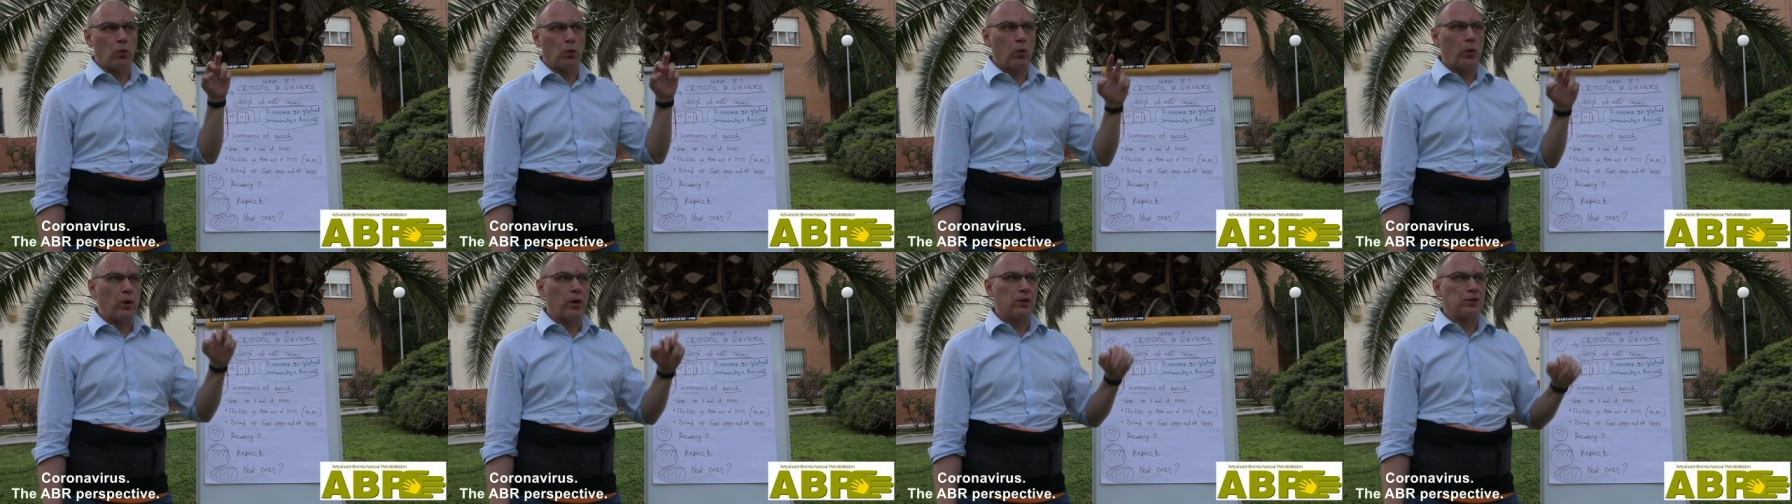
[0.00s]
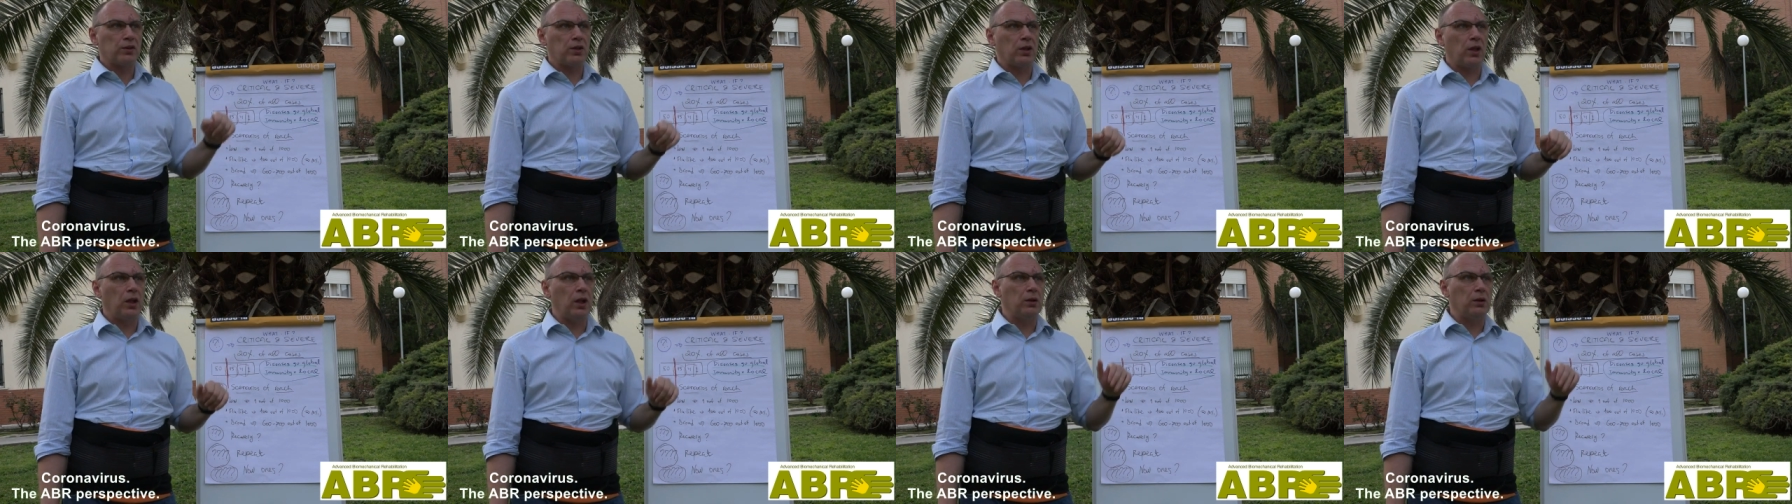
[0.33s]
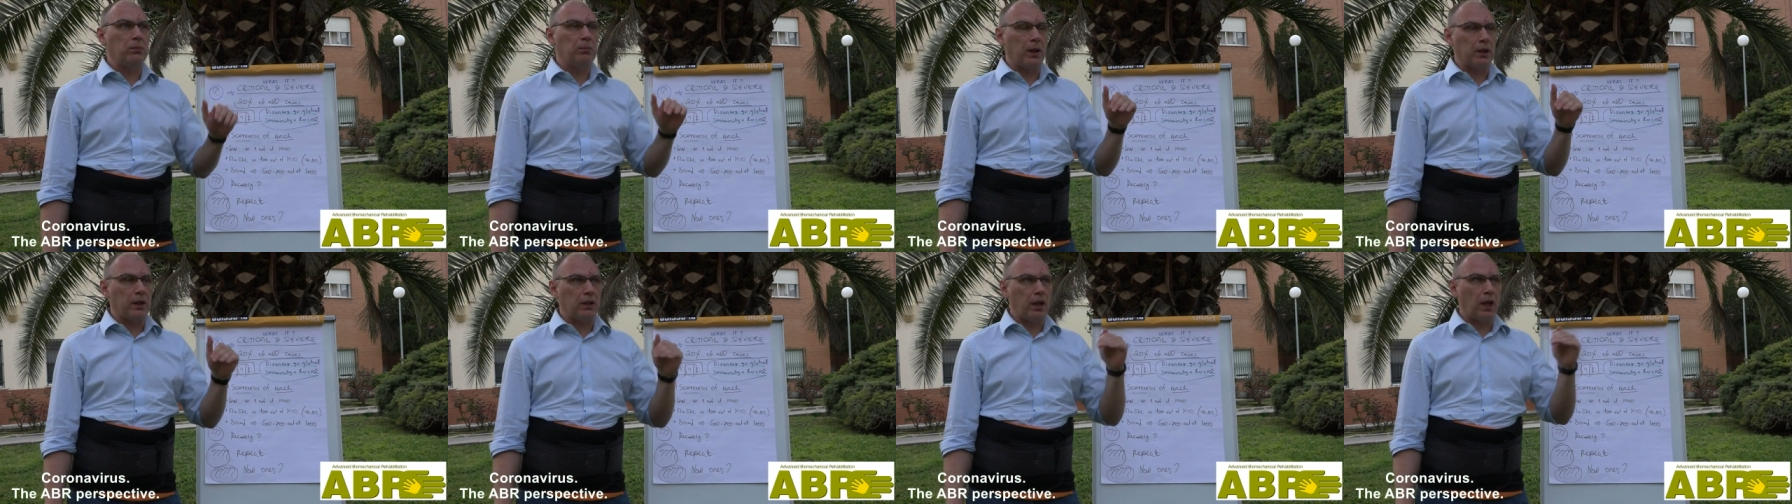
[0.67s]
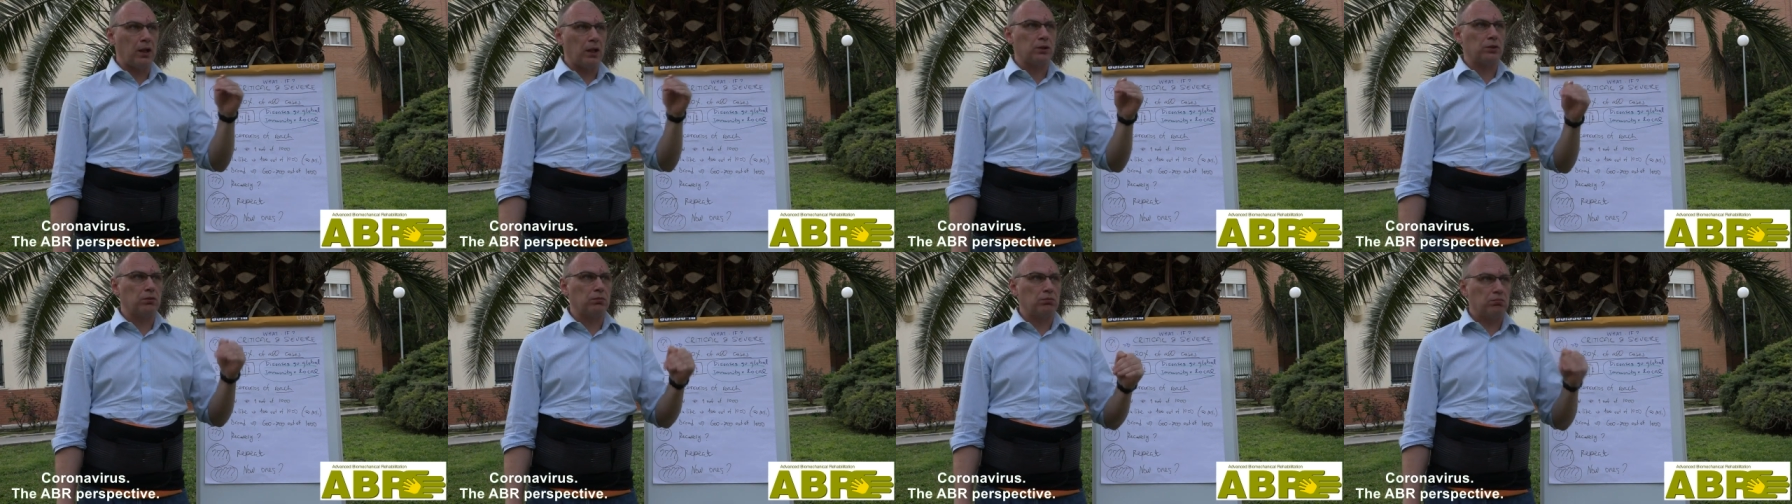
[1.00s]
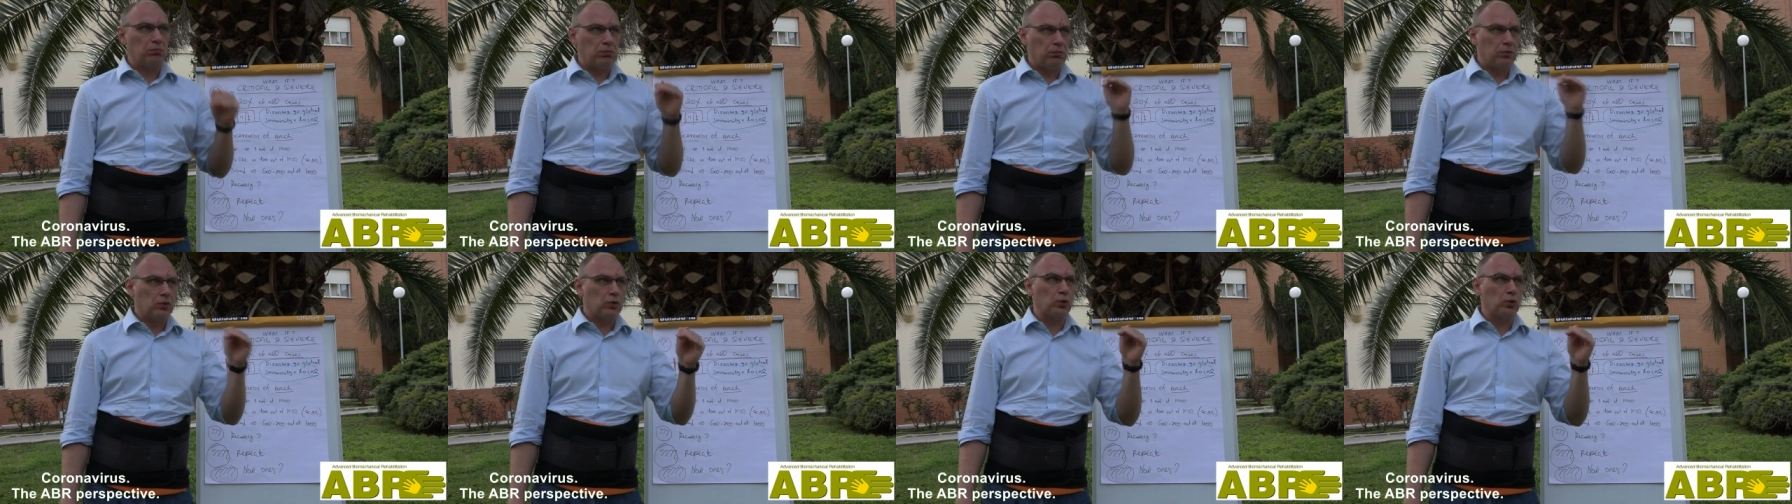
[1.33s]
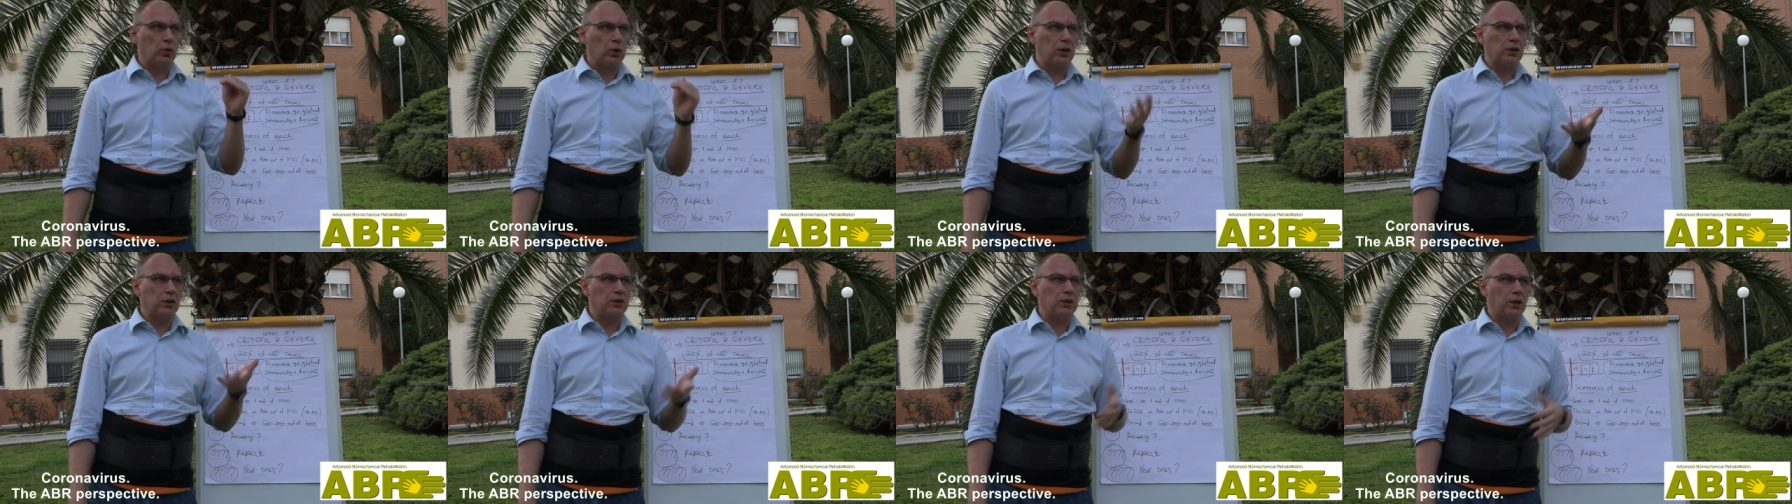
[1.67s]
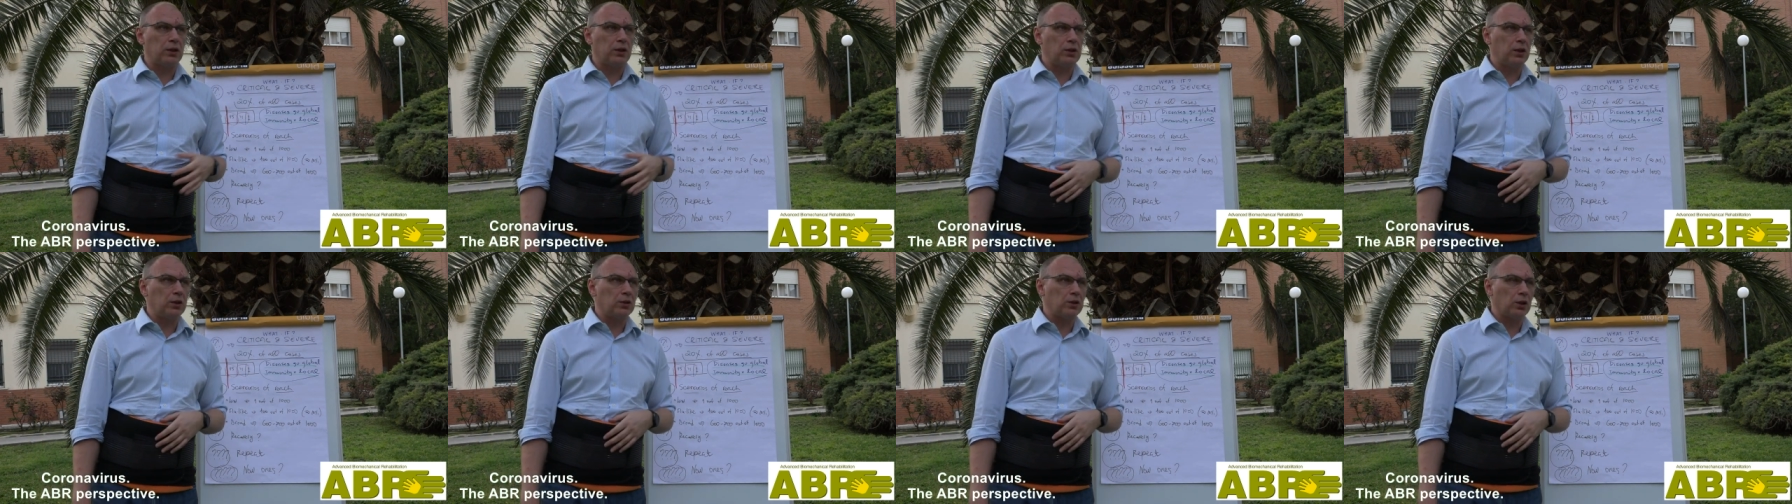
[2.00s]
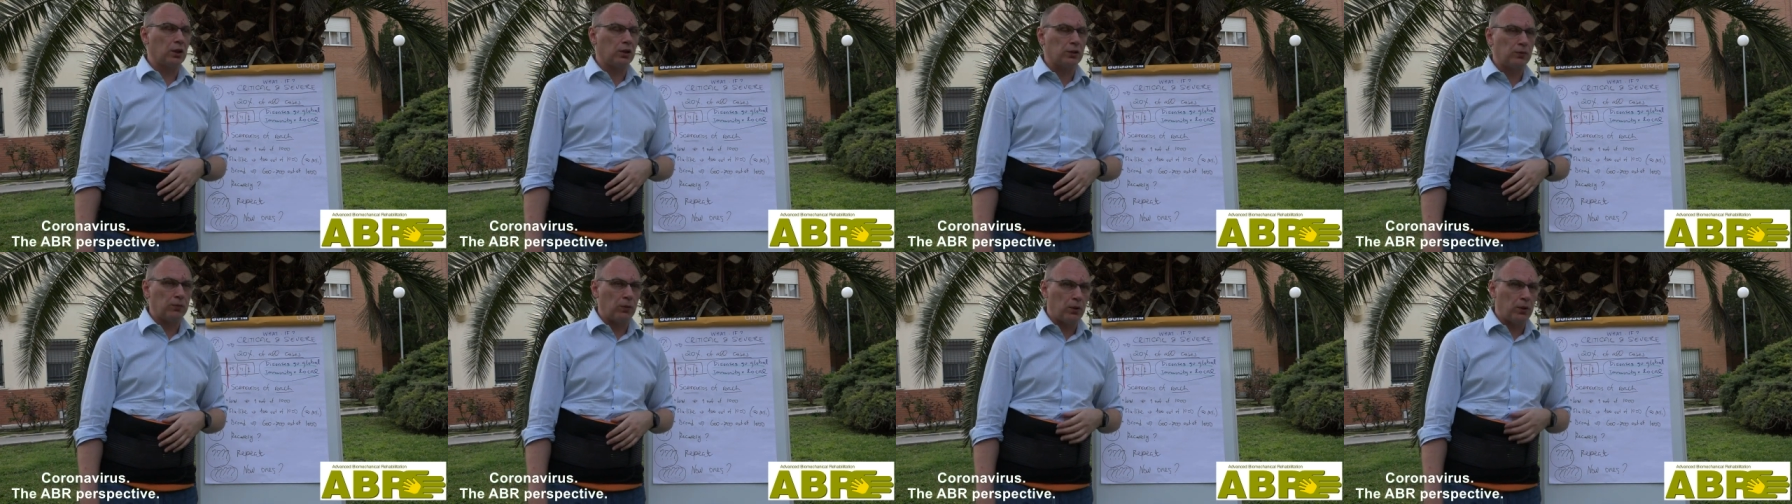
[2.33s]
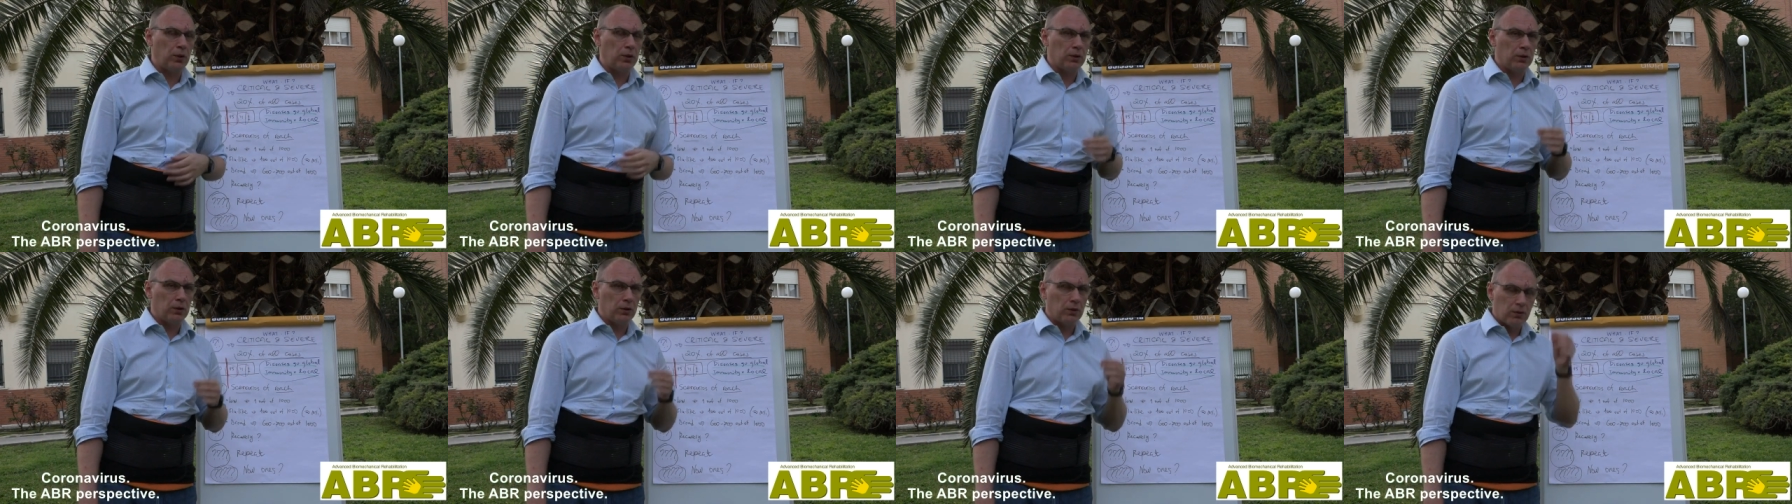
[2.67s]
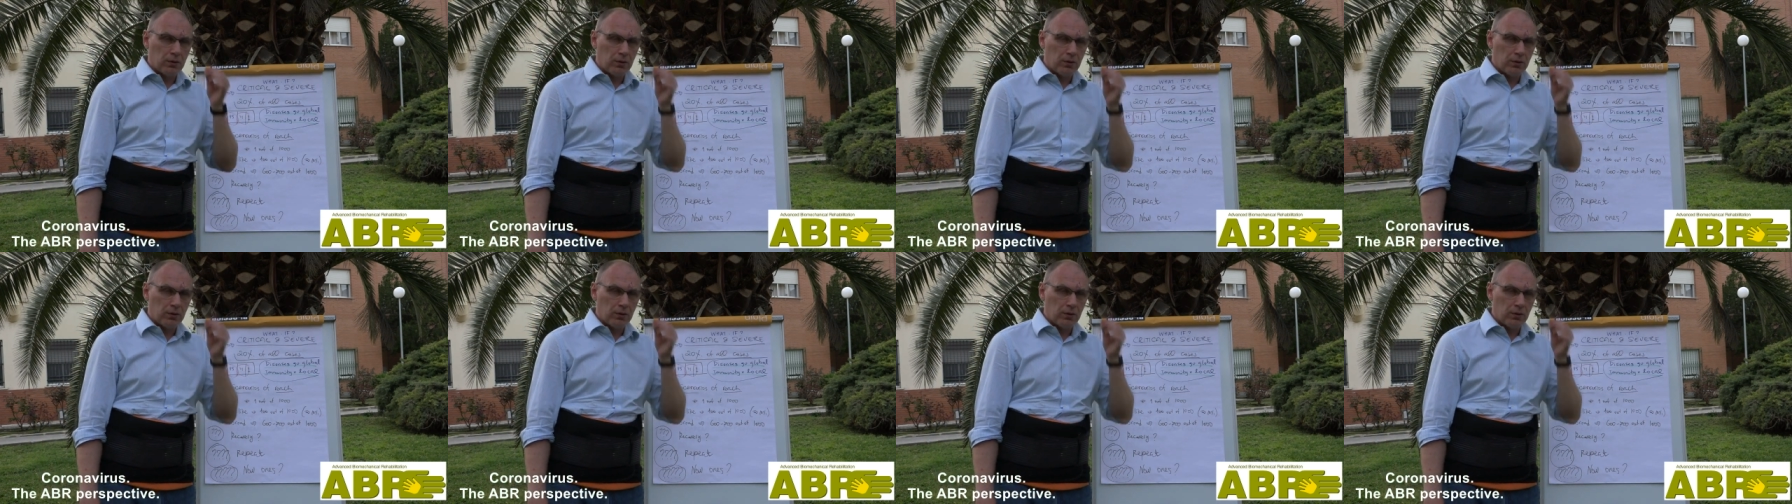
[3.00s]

worst hit but has solid statistics for it.